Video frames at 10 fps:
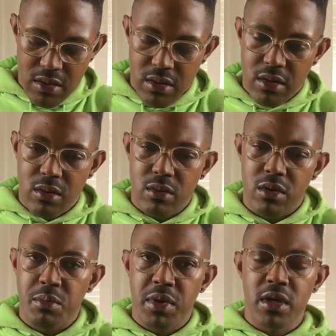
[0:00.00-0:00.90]
The
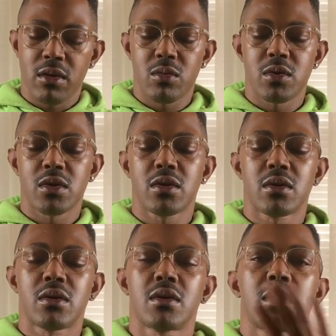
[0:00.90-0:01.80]
pink one.
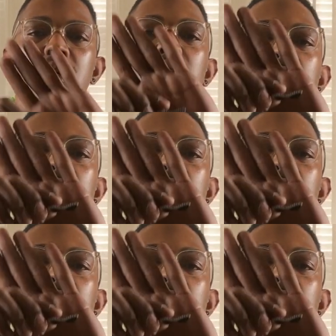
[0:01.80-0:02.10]
Okay.